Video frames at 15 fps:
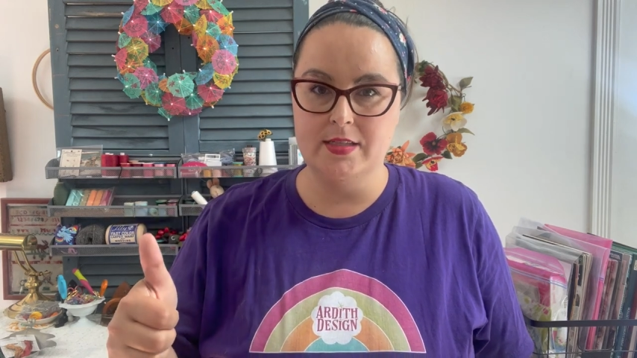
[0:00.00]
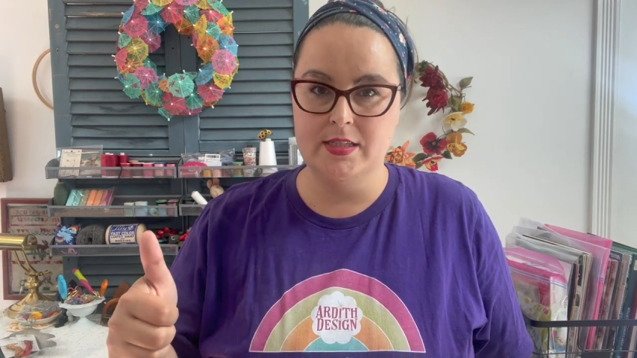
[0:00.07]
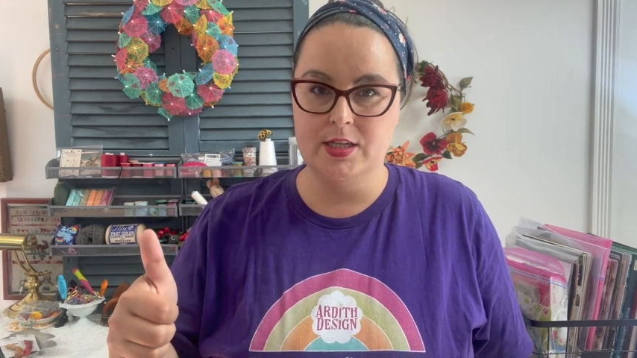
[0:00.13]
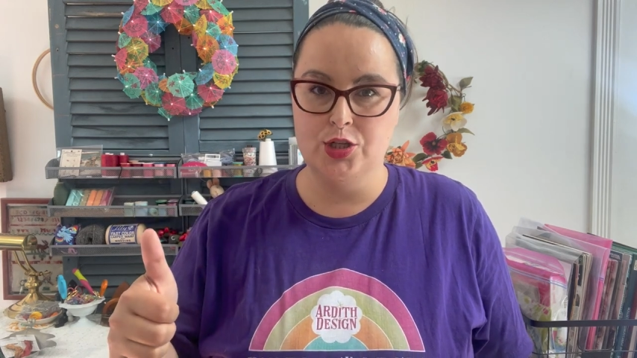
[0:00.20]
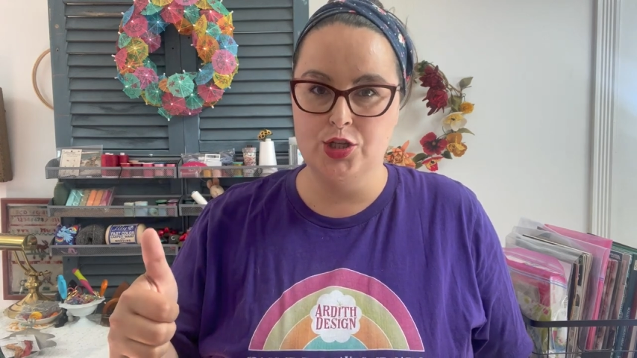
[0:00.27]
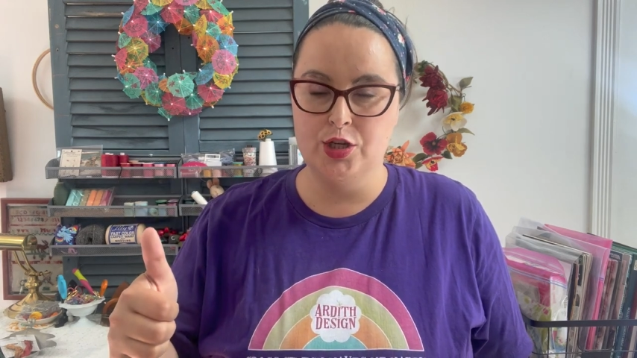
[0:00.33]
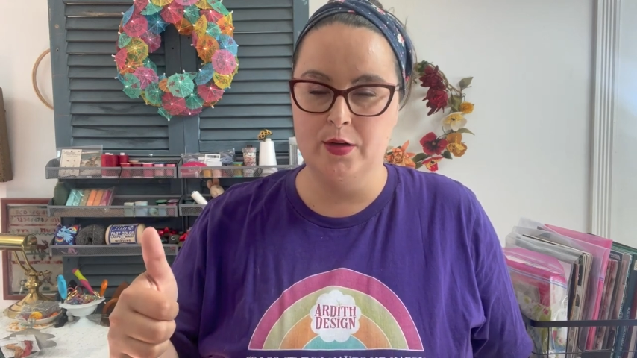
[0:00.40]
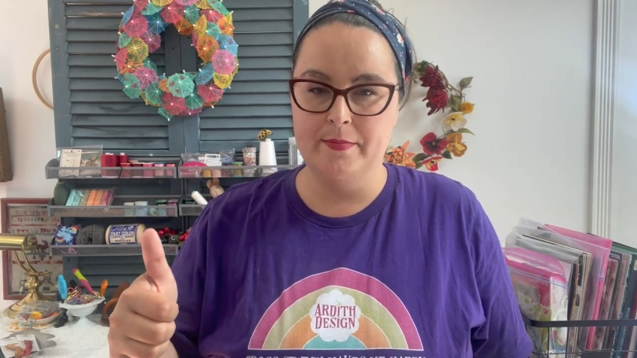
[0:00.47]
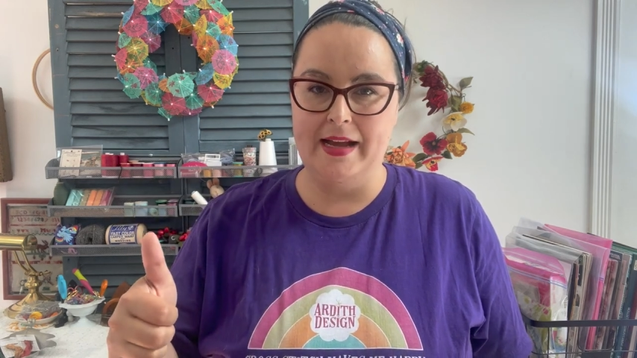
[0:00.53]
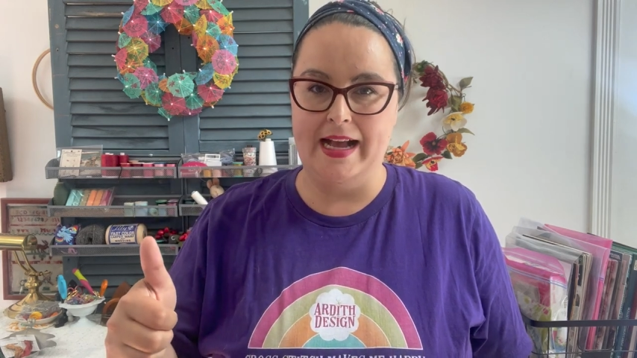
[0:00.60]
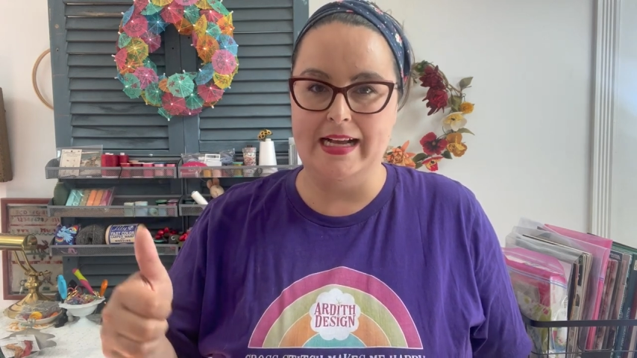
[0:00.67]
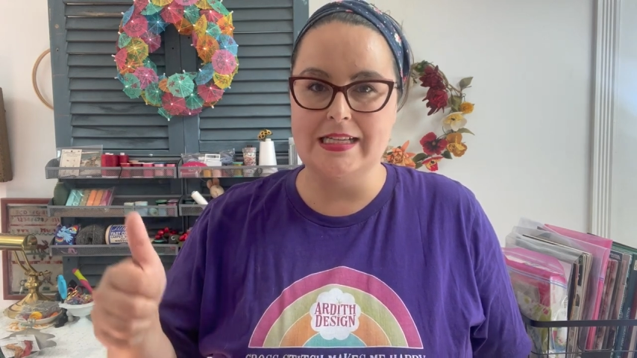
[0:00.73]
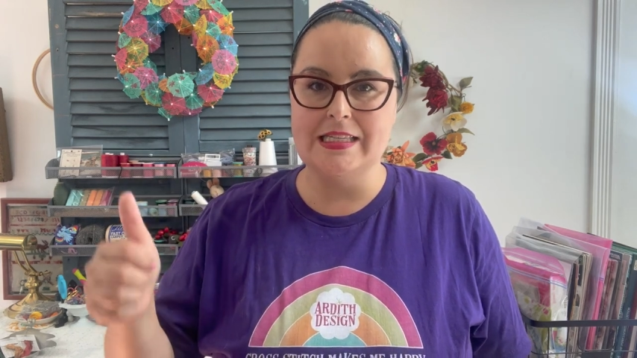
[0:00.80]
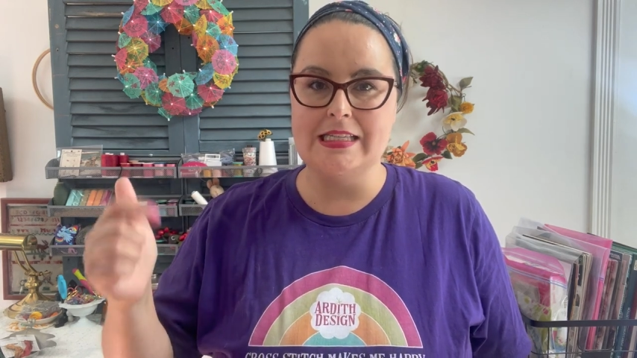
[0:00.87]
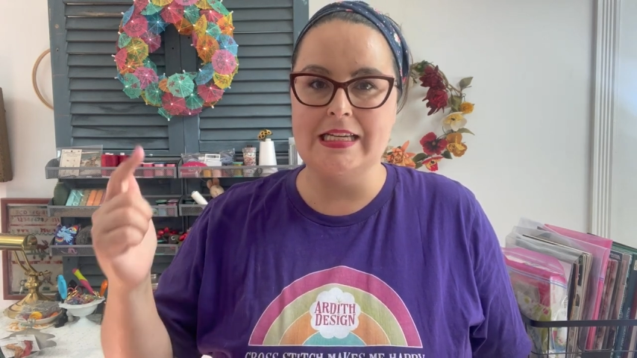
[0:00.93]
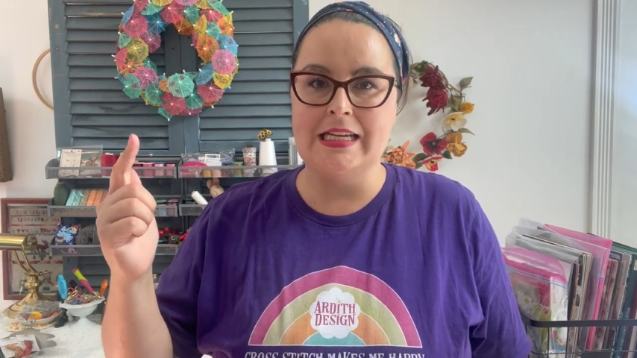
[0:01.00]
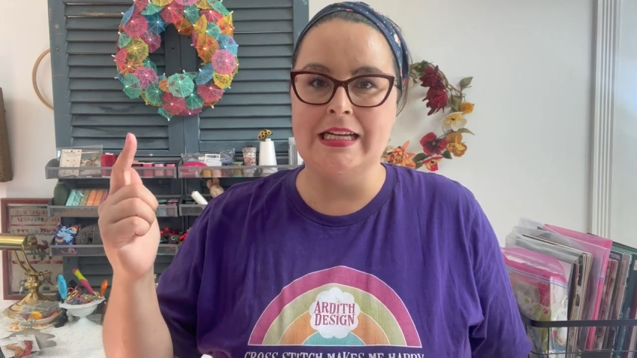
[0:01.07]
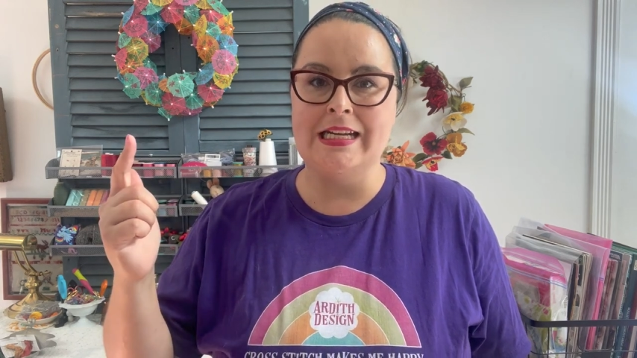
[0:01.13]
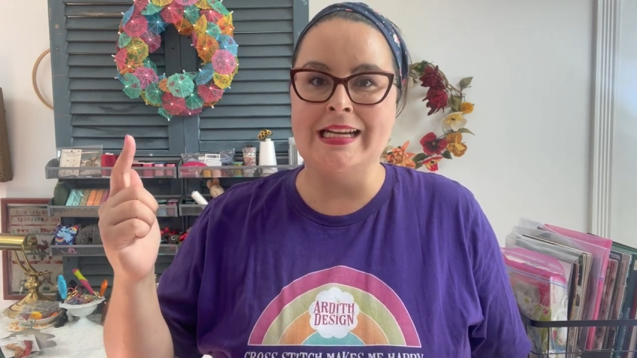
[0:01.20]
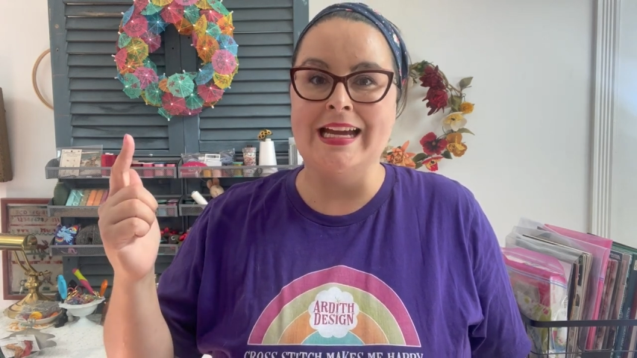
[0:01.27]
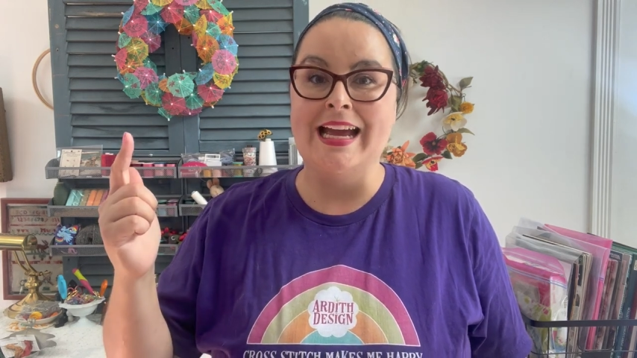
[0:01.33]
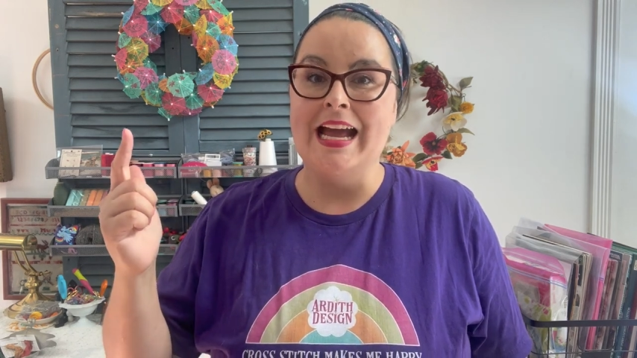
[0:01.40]
Stitcher
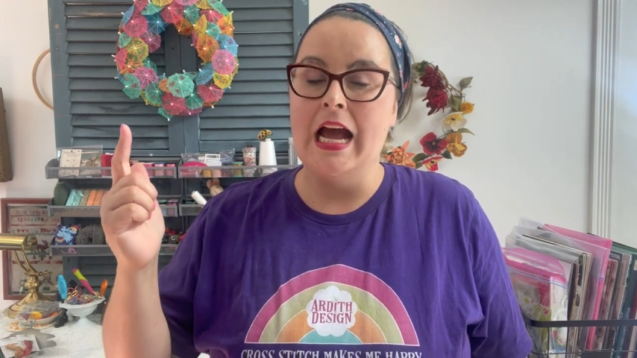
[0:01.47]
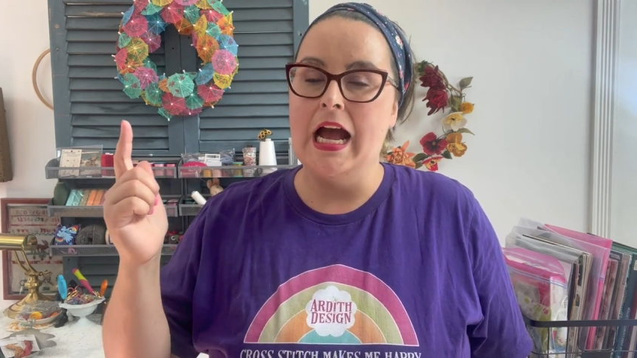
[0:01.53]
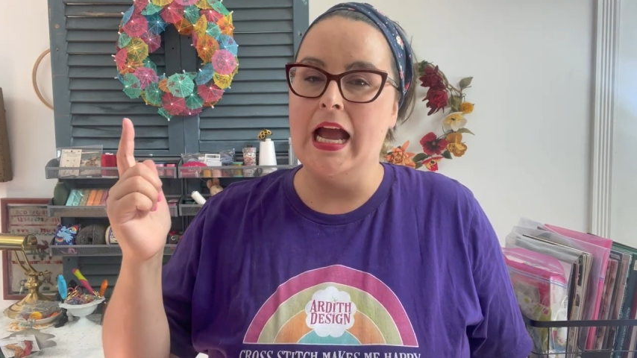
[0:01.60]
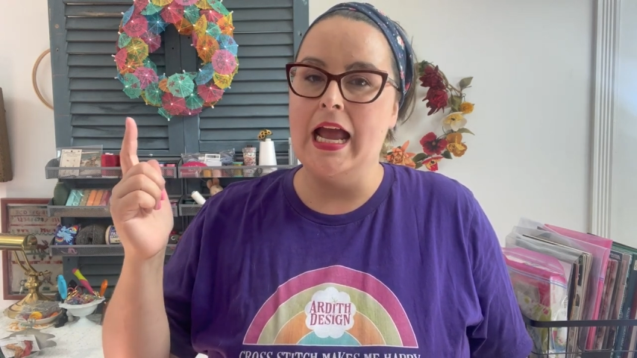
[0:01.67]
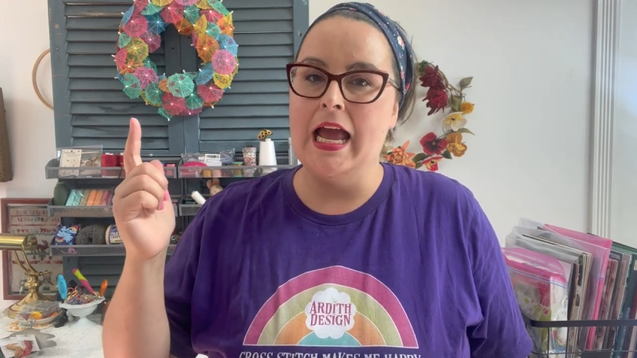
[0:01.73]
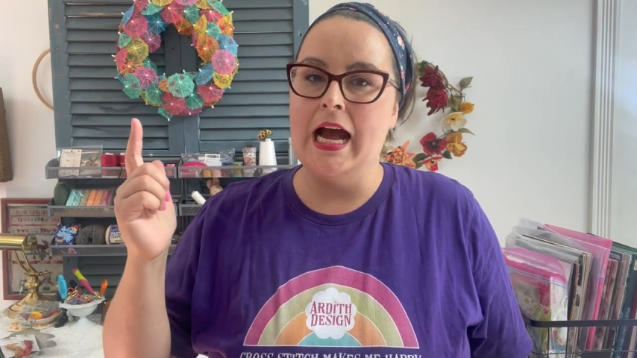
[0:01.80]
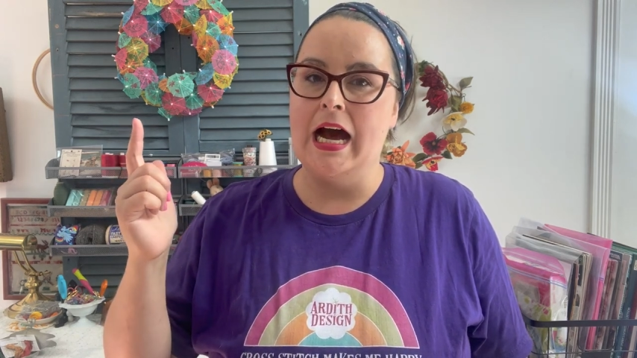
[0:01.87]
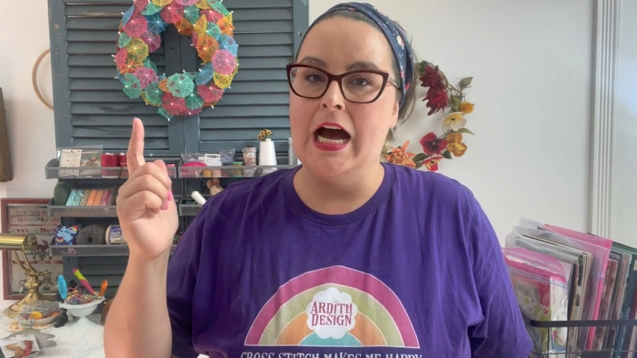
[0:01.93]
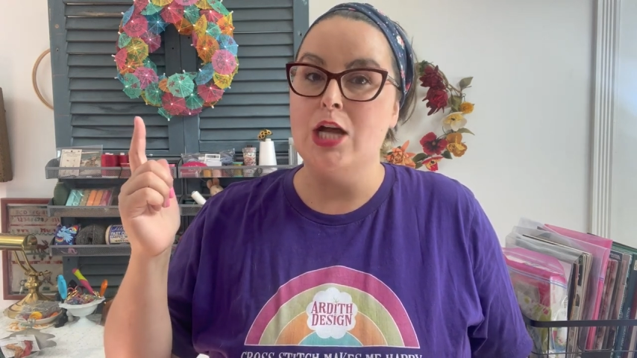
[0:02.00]
magazine, uh,